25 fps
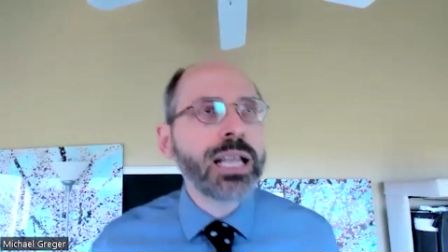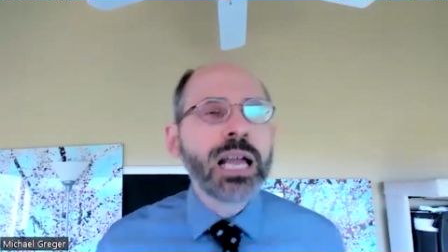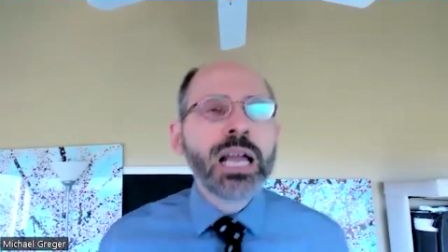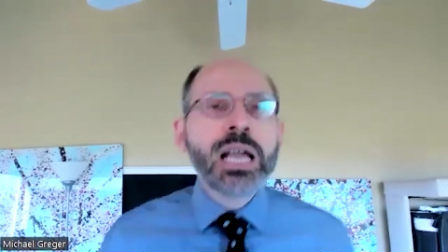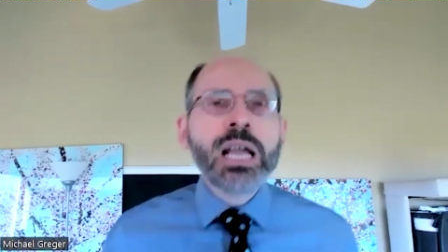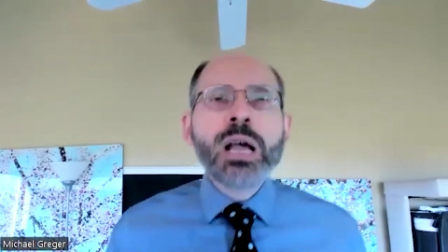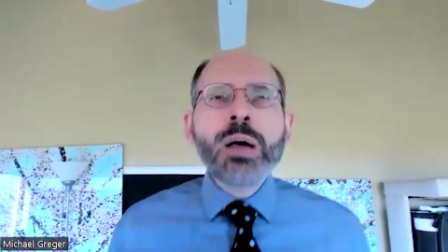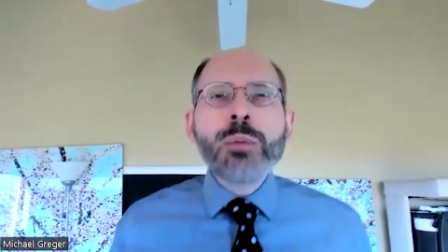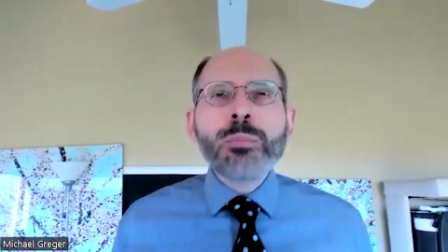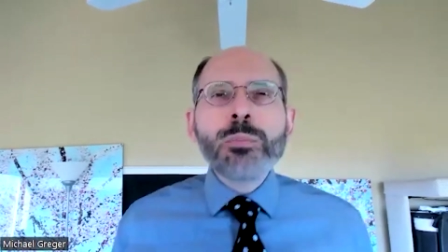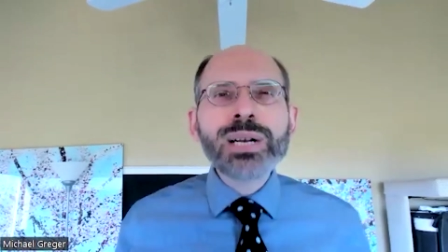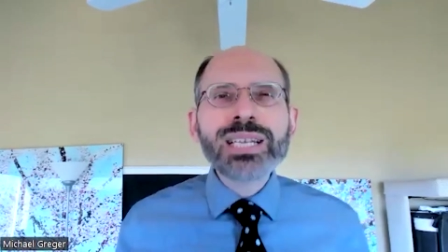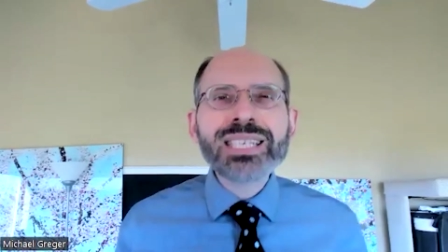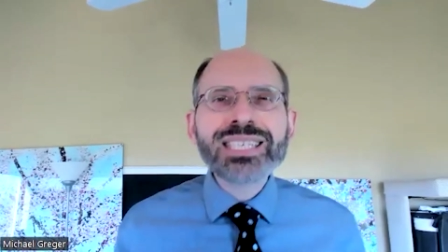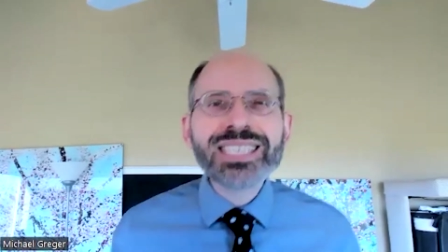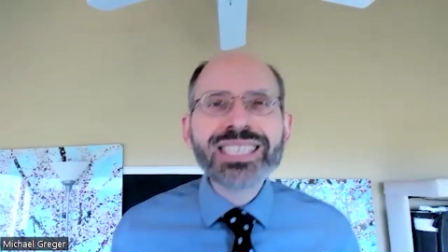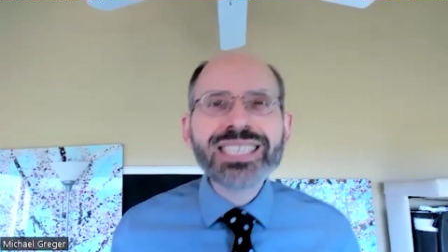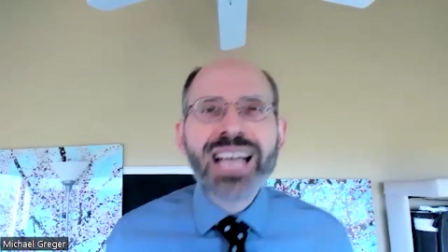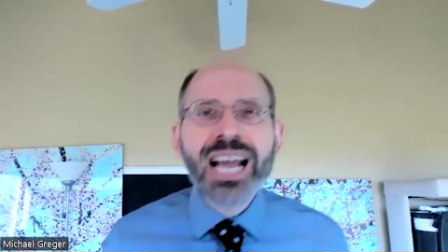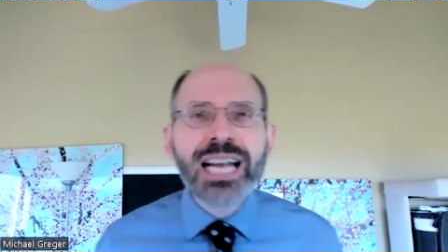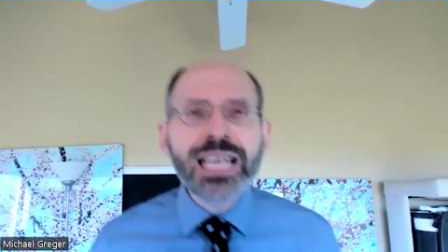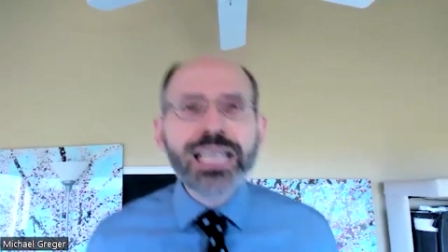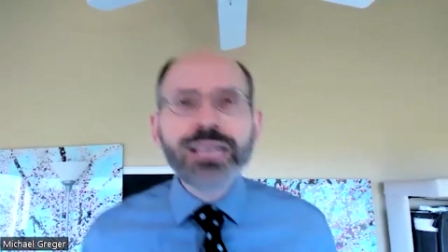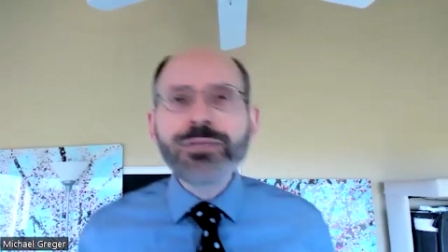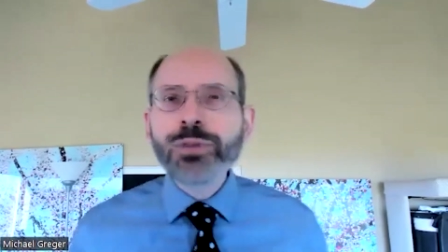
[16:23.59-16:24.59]
but it's not
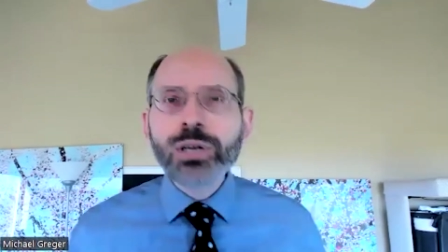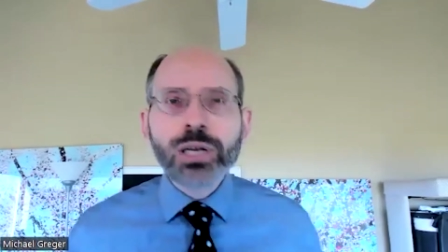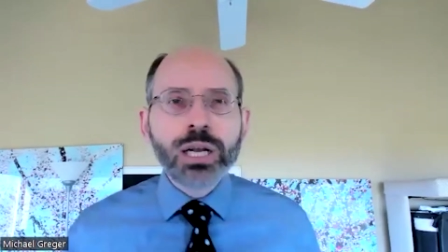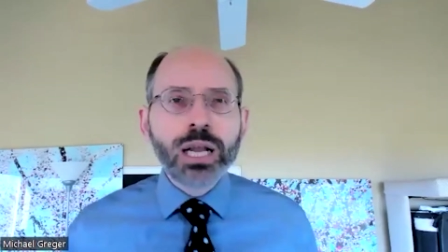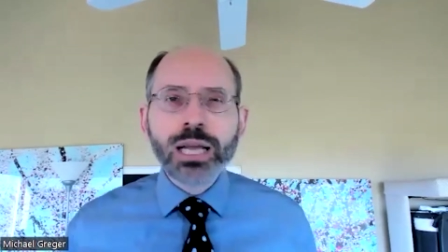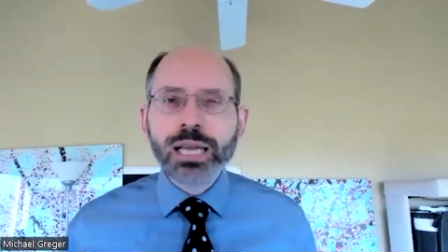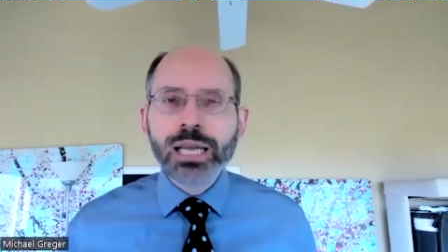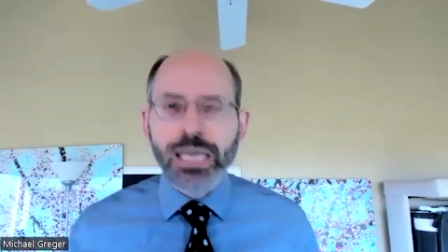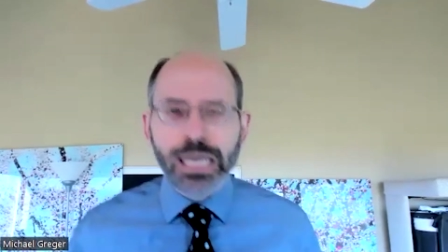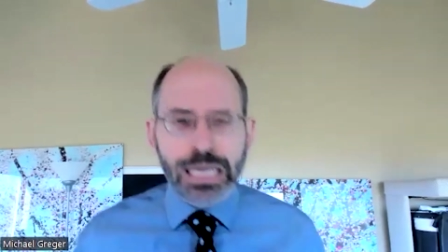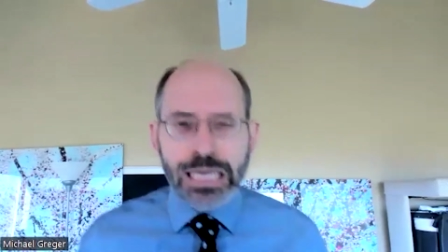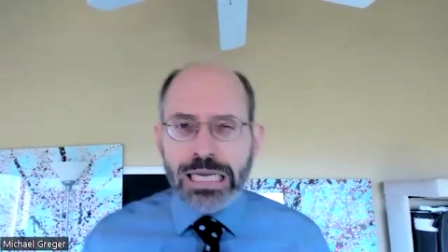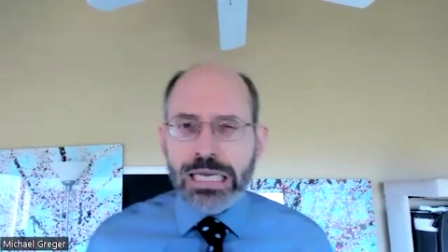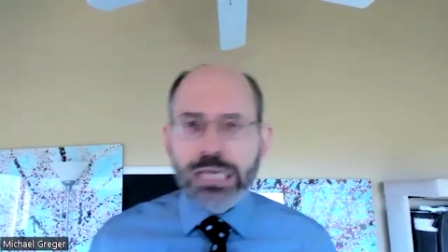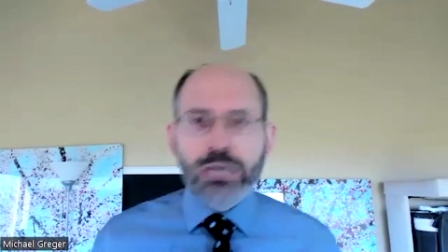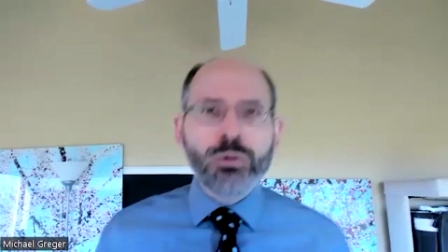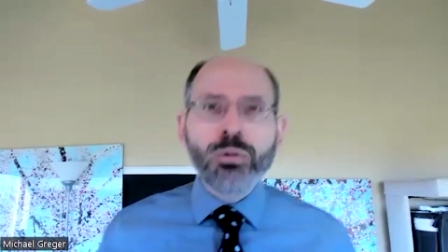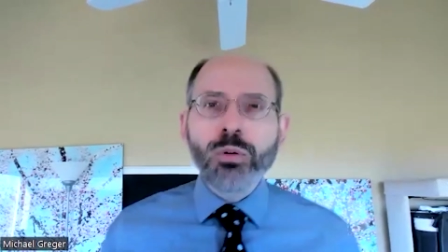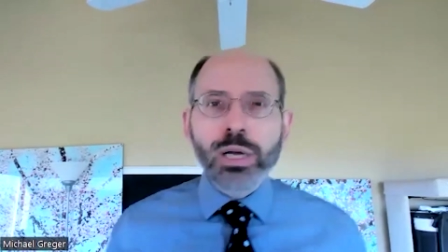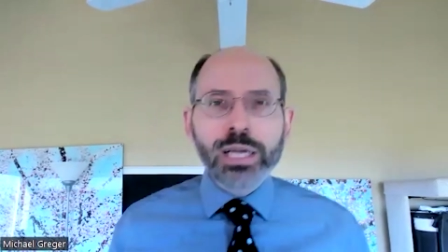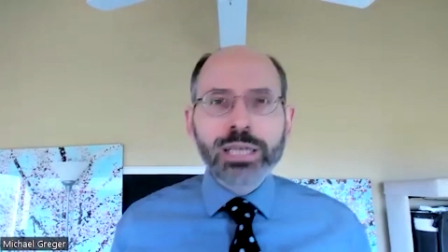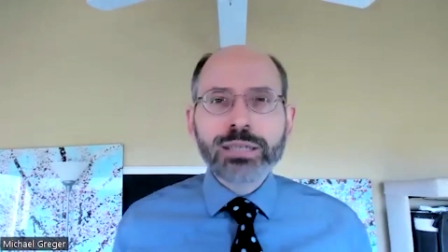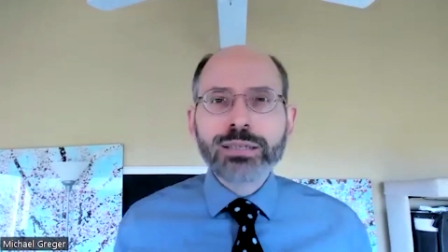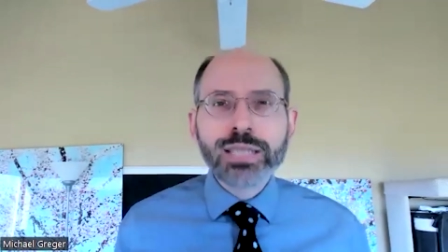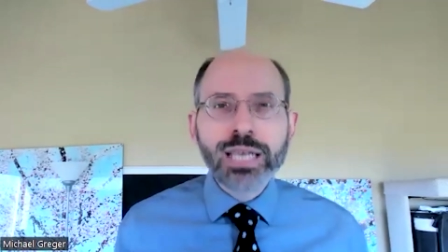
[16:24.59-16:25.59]
even like equal. It's
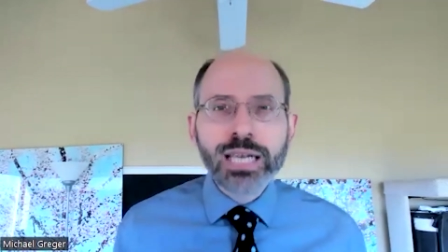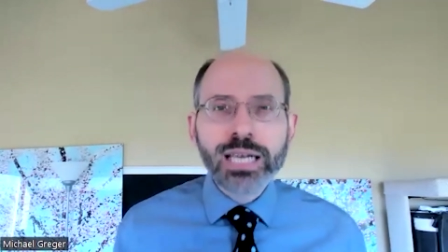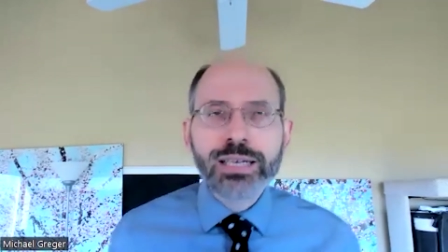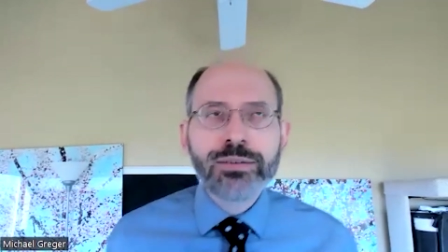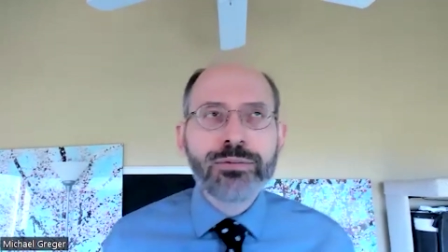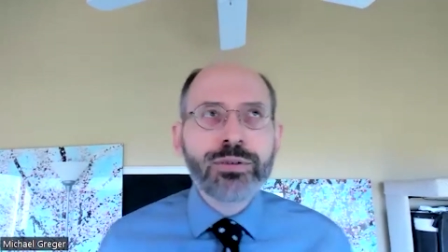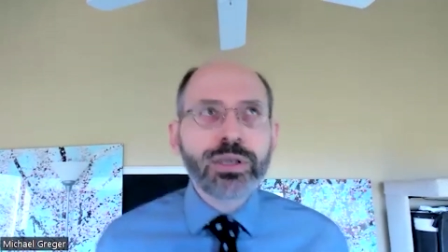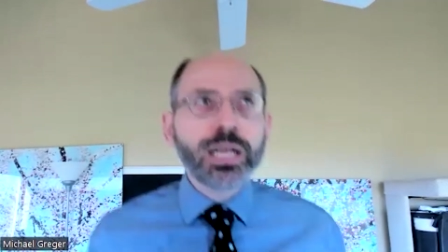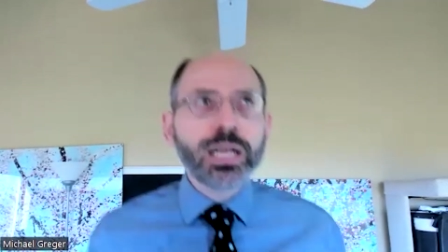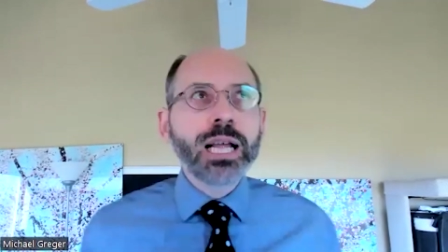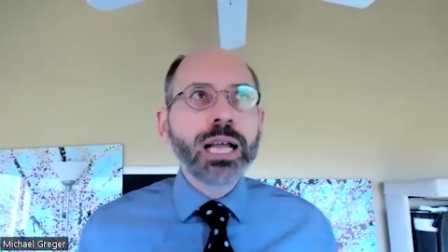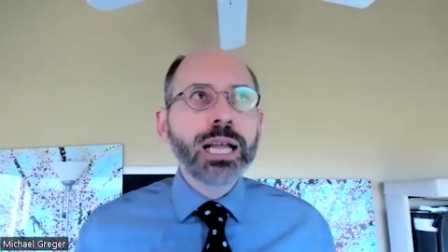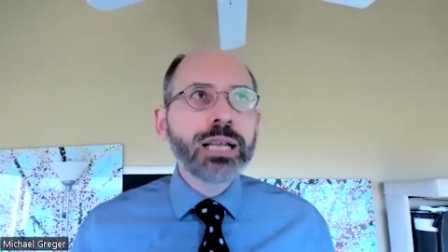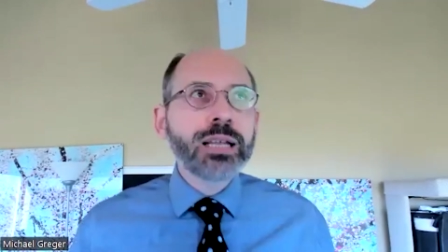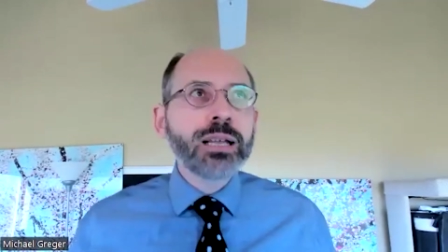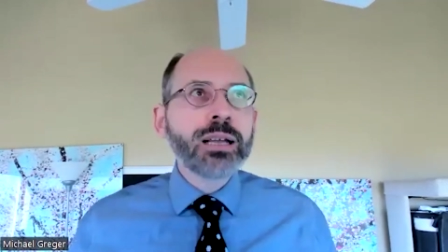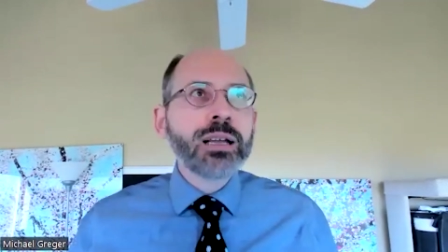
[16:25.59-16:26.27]
not even like